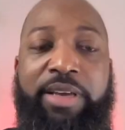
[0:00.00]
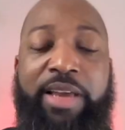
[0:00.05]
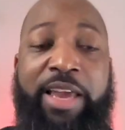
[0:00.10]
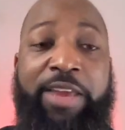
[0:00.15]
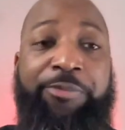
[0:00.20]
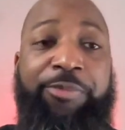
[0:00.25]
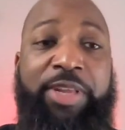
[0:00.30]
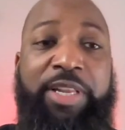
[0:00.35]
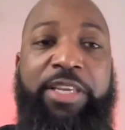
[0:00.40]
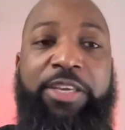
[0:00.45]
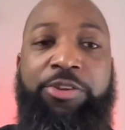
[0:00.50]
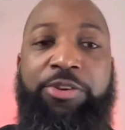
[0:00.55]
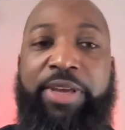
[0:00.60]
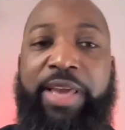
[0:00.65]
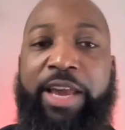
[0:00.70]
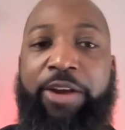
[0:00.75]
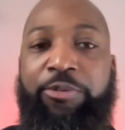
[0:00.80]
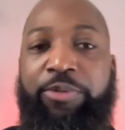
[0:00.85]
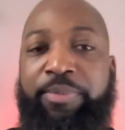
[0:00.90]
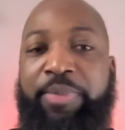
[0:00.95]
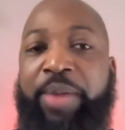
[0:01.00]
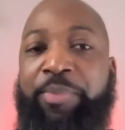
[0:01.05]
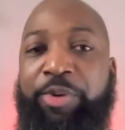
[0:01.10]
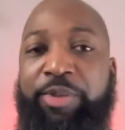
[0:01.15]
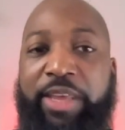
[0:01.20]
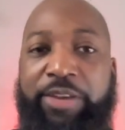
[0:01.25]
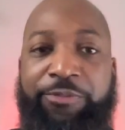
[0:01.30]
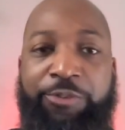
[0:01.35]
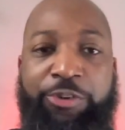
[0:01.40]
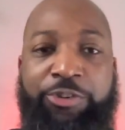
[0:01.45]
And really, you gotta remember
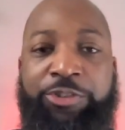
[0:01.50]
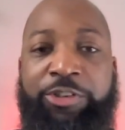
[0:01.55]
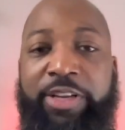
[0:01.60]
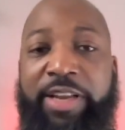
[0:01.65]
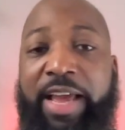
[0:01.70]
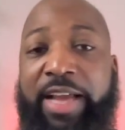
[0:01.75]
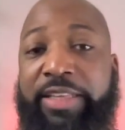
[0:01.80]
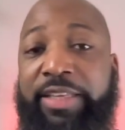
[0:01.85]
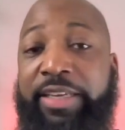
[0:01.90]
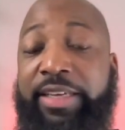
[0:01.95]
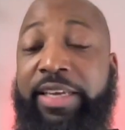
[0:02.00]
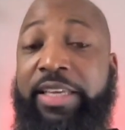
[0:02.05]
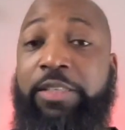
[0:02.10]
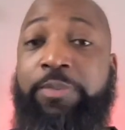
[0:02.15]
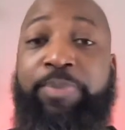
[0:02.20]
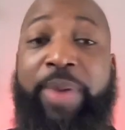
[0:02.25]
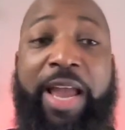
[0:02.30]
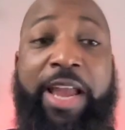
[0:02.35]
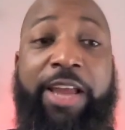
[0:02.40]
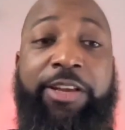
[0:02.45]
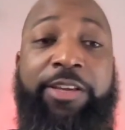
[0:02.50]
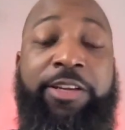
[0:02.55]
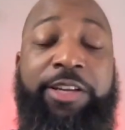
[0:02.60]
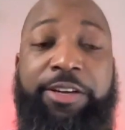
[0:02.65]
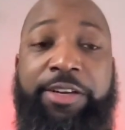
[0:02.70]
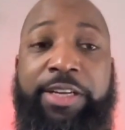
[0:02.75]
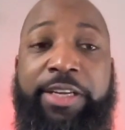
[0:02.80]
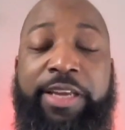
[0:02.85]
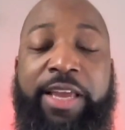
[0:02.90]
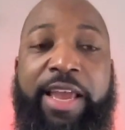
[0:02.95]
that Virgin Galactic is
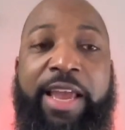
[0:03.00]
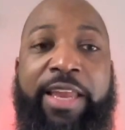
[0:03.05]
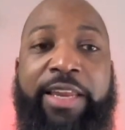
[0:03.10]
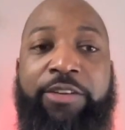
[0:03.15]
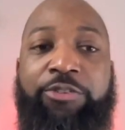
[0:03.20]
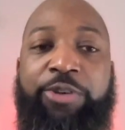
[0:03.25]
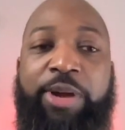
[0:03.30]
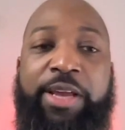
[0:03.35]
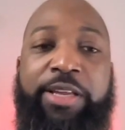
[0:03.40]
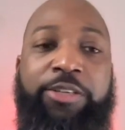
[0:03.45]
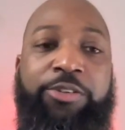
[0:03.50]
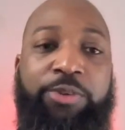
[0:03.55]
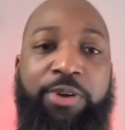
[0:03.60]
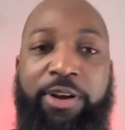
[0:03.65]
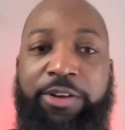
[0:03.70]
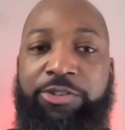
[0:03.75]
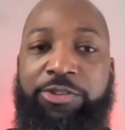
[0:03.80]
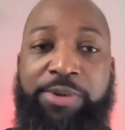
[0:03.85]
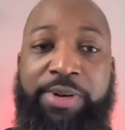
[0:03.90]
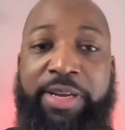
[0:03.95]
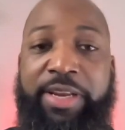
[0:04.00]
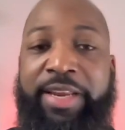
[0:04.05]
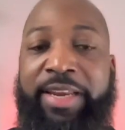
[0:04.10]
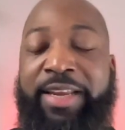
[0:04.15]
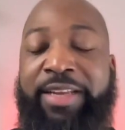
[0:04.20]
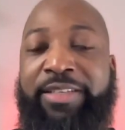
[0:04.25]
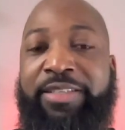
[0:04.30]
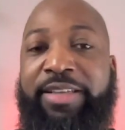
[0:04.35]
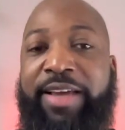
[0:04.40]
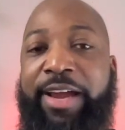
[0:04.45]
pioneering and trying to usher in an
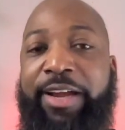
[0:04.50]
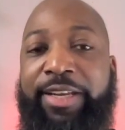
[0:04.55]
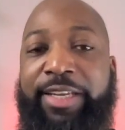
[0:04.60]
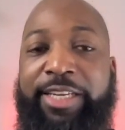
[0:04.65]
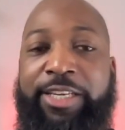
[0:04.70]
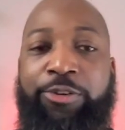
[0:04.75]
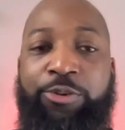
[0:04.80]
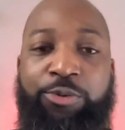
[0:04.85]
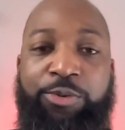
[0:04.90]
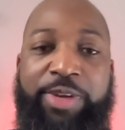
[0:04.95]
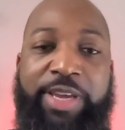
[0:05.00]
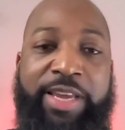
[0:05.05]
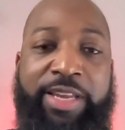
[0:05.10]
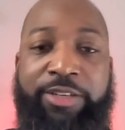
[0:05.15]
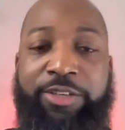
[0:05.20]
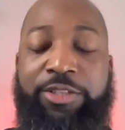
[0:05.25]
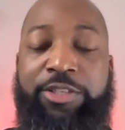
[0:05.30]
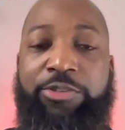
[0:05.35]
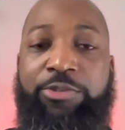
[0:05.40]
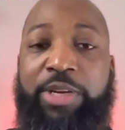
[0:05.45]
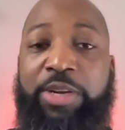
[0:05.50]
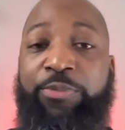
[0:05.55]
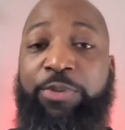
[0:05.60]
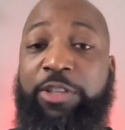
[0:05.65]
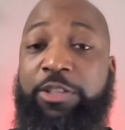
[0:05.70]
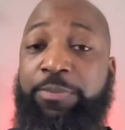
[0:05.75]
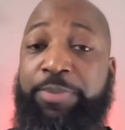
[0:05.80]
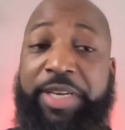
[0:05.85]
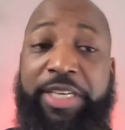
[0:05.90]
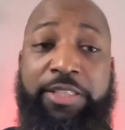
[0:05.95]
entirely new industry with
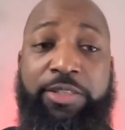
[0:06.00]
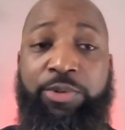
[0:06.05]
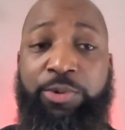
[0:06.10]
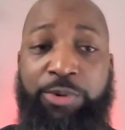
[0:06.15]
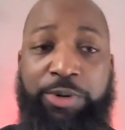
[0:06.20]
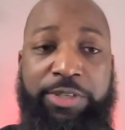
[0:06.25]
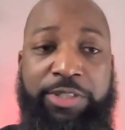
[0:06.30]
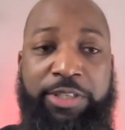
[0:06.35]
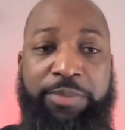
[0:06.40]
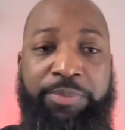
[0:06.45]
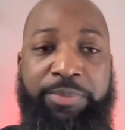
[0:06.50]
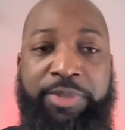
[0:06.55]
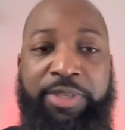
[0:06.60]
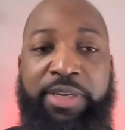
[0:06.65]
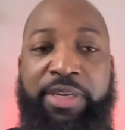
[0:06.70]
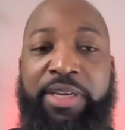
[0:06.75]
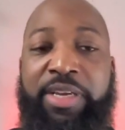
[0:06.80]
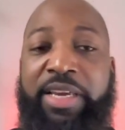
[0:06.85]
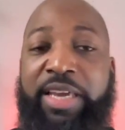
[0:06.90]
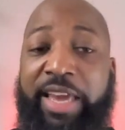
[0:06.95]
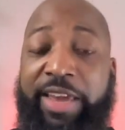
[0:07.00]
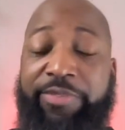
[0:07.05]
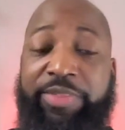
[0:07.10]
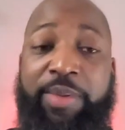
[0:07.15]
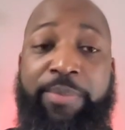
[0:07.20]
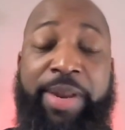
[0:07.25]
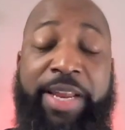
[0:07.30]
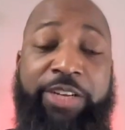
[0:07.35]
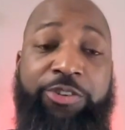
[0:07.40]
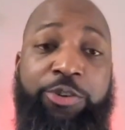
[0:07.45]
space tourism. If they
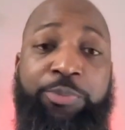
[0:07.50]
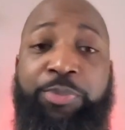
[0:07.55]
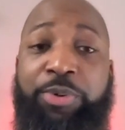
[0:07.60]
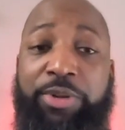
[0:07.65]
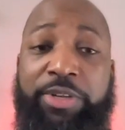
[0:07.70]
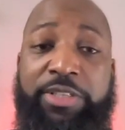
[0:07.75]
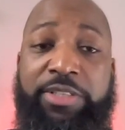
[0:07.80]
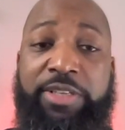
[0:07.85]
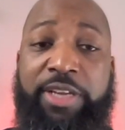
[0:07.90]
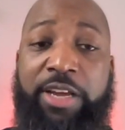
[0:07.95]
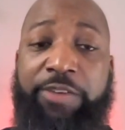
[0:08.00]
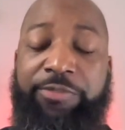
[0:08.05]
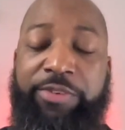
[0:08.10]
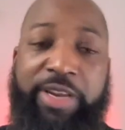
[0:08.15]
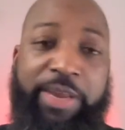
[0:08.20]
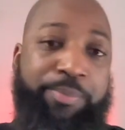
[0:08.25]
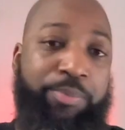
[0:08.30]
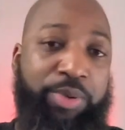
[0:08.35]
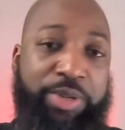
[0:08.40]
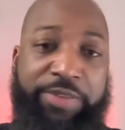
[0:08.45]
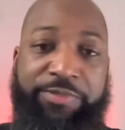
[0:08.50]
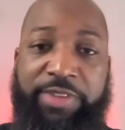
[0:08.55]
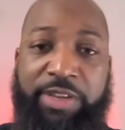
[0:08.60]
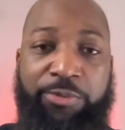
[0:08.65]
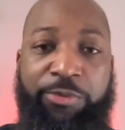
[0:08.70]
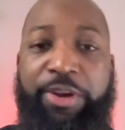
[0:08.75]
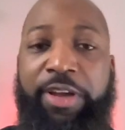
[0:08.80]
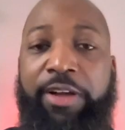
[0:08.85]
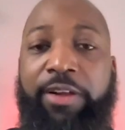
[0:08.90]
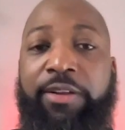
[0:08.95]
manage to pull this off, and I believe they
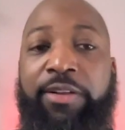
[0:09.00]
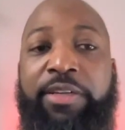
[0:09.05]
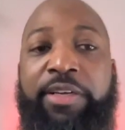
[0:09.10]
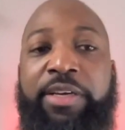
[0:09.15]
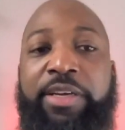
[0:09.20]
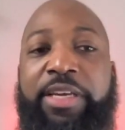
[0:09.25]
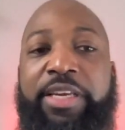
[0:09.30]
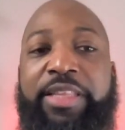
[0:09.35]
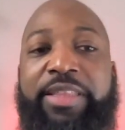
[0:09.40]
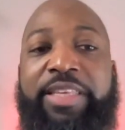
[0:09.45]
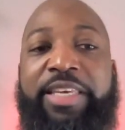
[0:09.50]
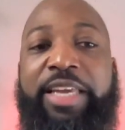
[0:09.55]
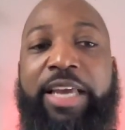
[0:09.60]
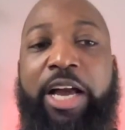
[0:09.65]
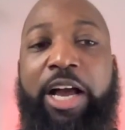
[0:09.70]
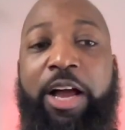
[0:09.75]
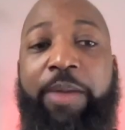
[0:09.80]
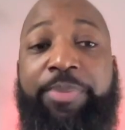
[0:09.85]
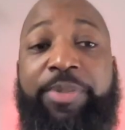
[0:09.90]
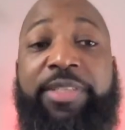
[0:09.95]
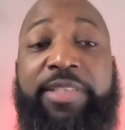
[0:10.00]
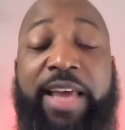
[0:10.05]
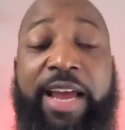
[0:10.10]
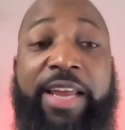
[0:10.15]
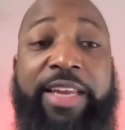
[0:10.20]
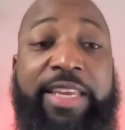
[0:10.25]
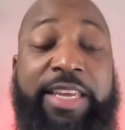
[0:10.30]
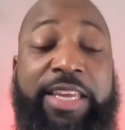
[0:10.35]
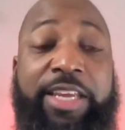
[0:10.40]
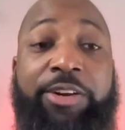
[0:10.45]
will, the
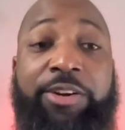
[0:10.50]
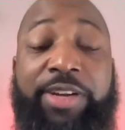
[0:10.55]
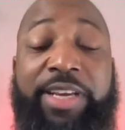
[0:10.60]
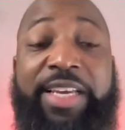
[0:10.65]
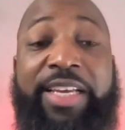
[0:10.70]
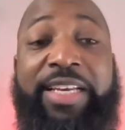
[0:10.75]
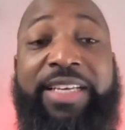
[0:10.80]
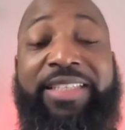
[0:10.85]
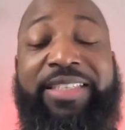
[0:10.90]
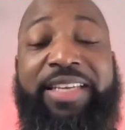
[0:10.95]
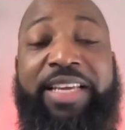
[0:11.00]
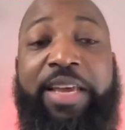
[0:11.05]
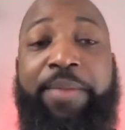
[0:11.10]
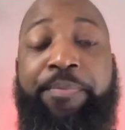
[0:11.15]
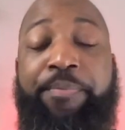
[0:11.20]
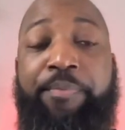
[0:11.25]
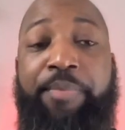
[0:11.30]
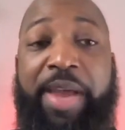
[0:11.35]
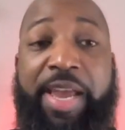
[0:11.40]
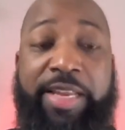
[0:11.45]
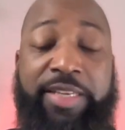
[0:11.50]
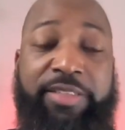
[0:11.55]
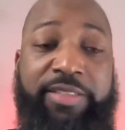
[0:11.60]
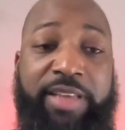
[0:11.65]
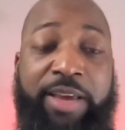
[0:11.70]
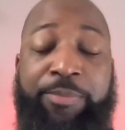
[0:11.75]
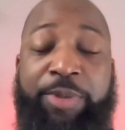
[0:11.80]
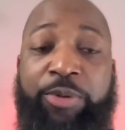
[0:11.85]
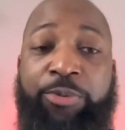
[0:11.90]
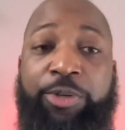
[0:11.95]
upside here is immense.
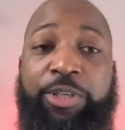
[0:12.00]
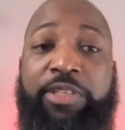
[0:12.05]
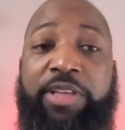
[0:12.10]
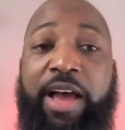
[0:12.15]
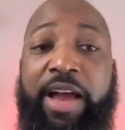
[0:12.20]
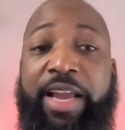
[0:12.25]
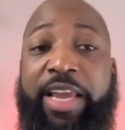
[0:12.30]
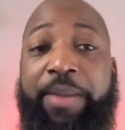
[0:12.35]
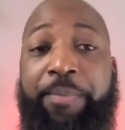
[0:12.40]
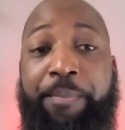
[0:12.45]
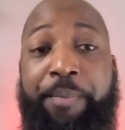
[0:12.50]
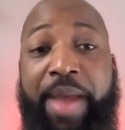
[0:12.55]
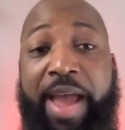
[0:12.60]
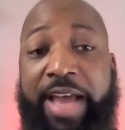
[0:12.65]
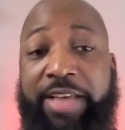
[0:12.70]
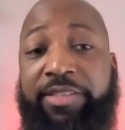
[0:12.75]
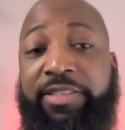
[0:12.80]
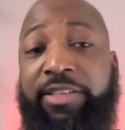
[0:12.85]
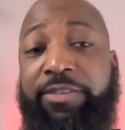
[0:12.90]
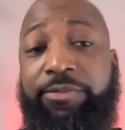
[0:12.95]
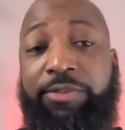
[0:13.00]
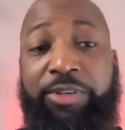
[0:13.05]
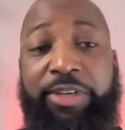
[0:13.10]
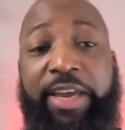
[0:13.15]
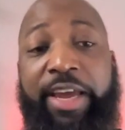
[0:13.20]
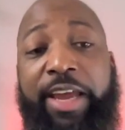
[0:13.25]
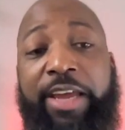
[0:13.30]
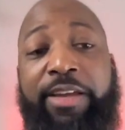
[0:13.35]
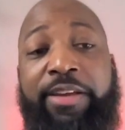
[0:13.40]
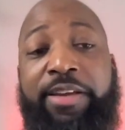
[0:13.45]
I mean, we're talking massive,
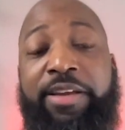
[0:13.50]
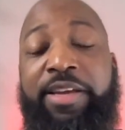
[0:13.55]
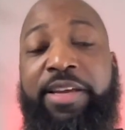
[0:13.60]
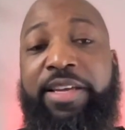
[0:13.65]
okay?